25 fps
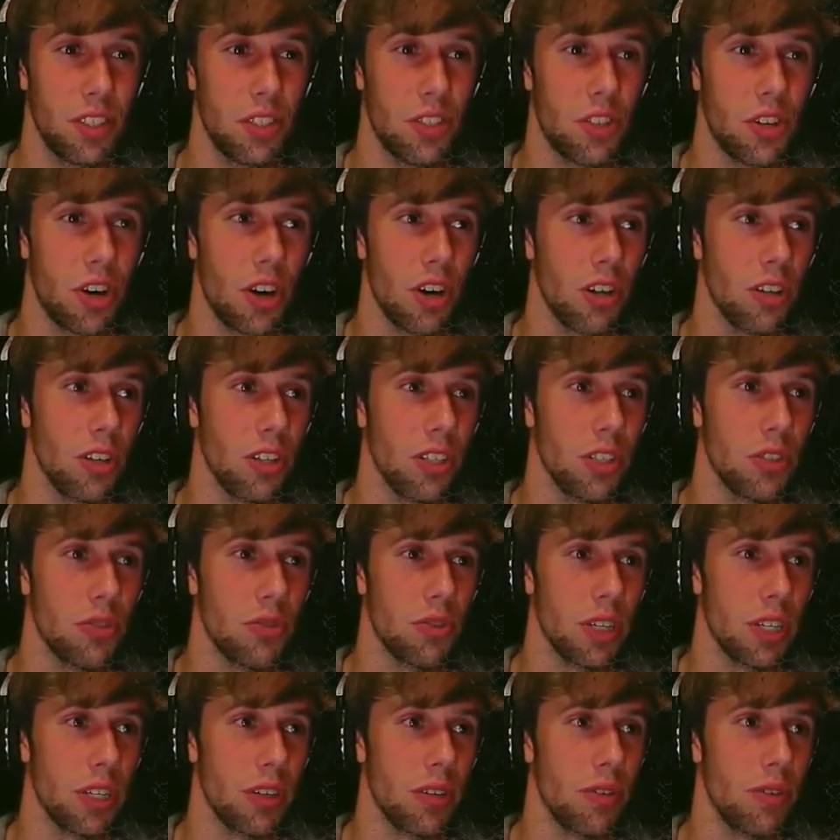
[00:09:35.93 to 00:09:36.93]
The struggle
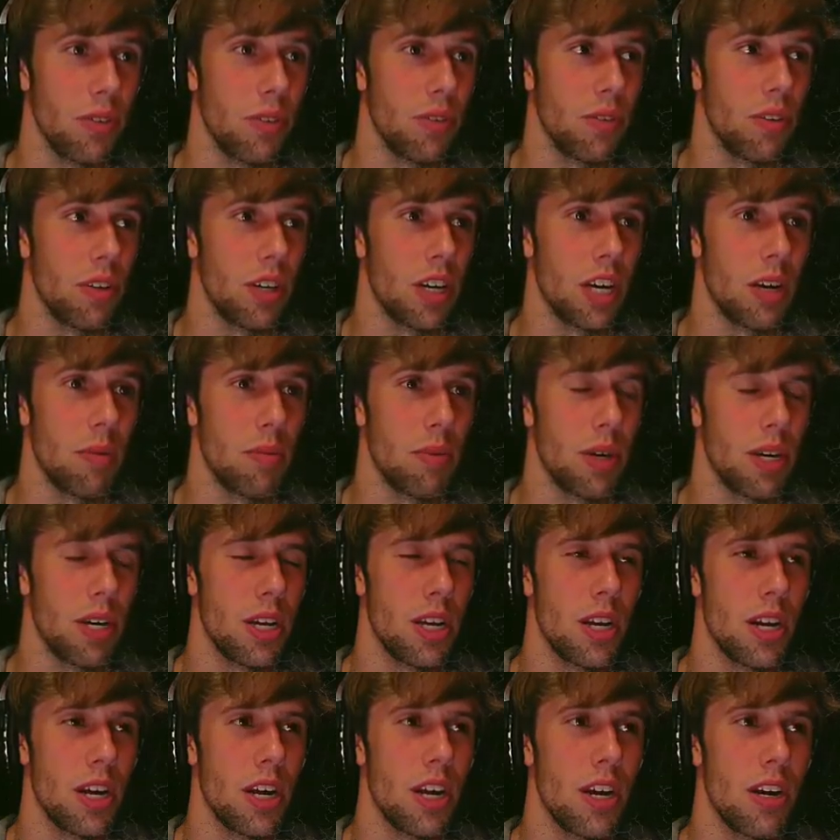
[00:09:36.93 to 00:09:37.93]
is real.
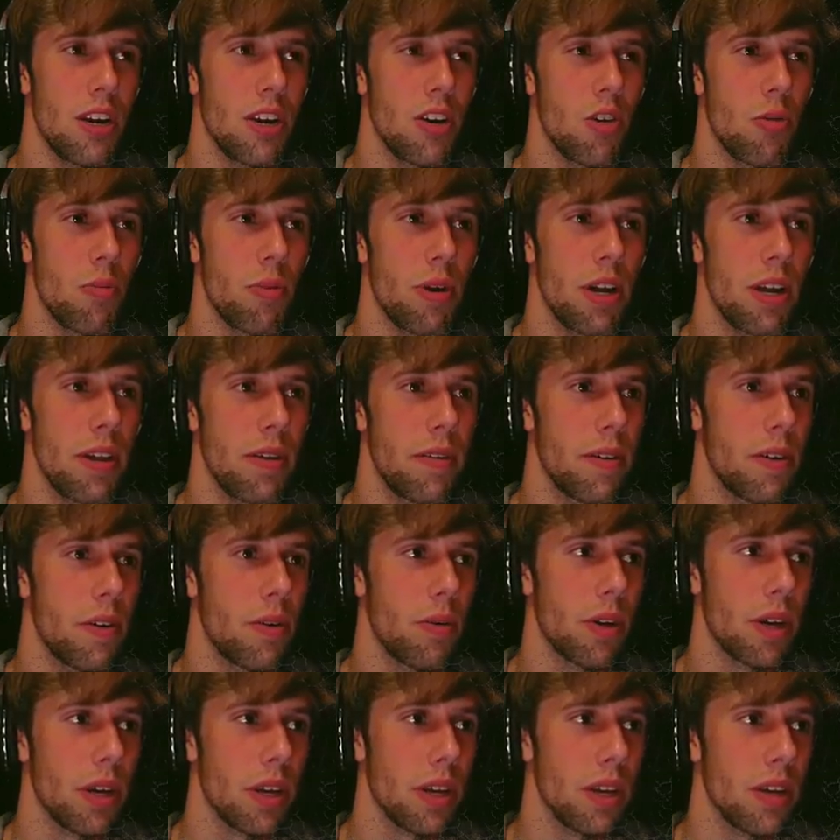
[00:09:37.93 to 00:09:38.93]
Anybody in here? Nobody?
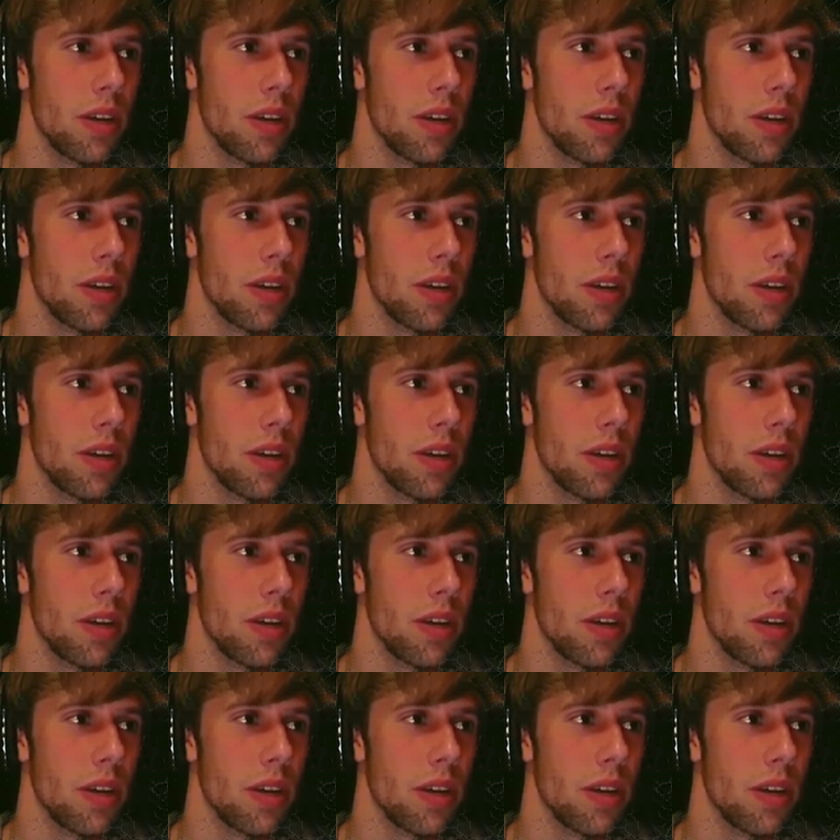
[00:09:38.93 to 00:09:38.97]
